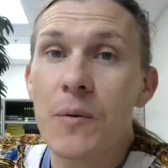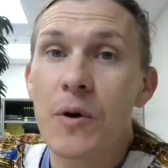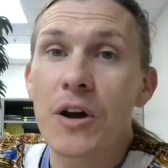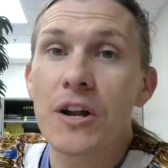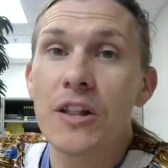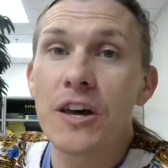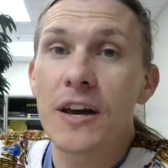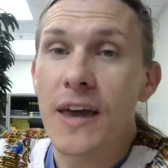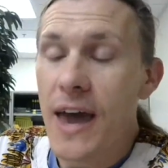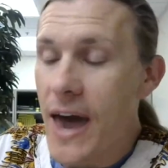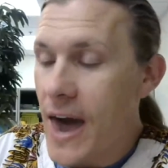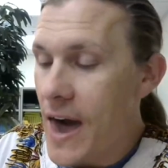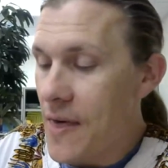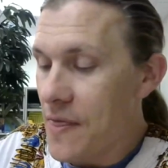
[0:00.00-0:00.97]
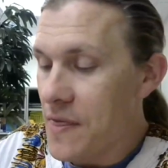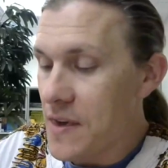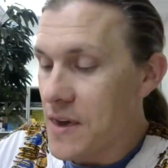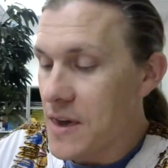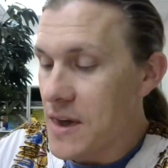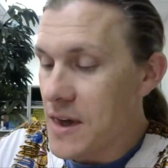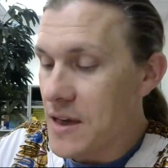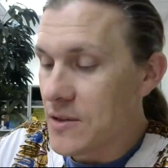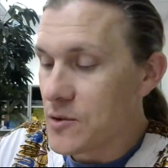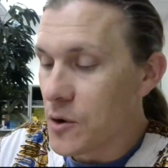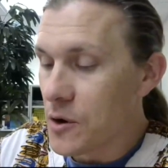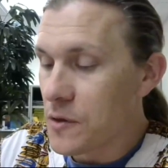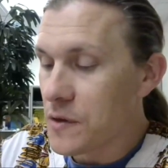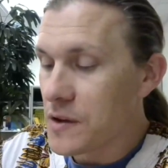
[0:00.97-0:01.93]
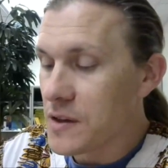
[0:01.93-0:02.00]
we're going to look at the
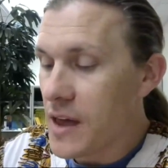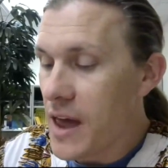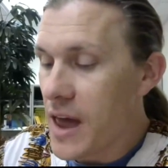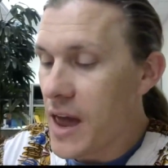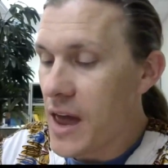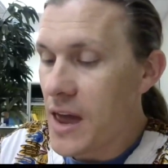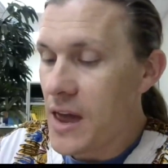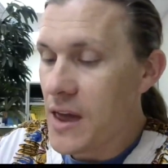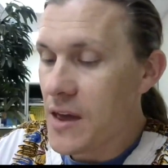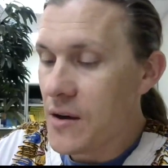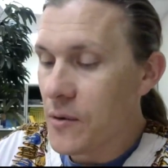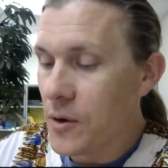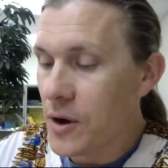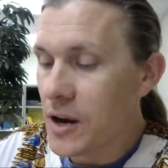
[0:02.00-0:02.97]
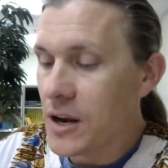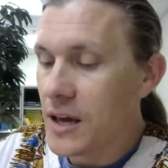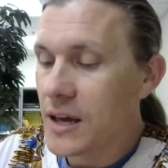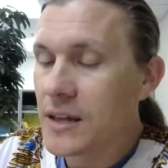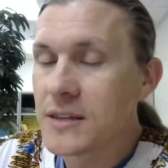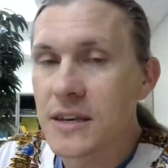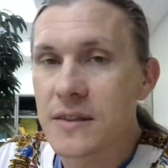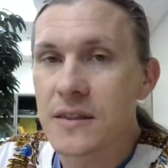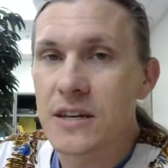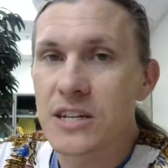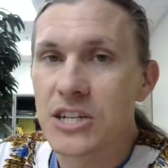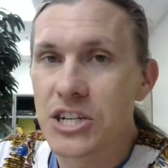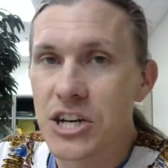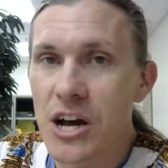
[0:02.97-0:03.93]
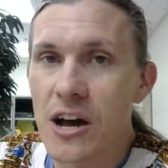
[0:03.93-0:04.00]
Dorothy Day readings and the
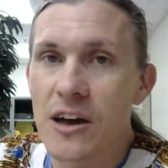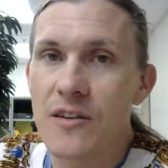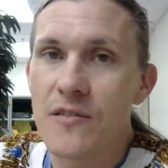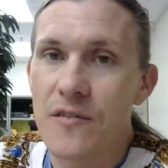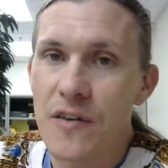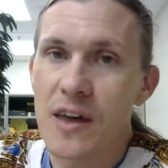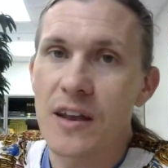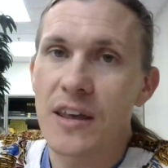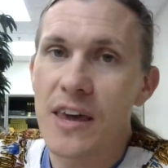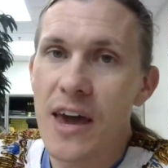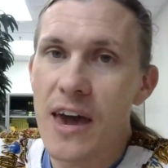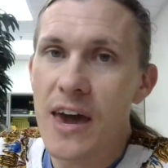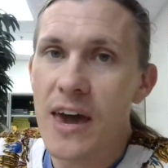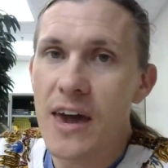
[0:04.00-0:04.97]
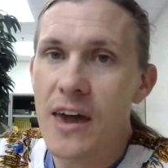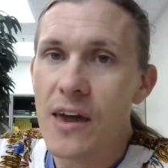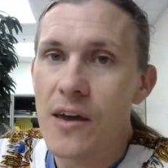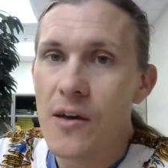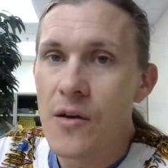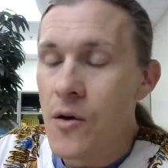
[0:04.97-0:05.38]
Jean Vanier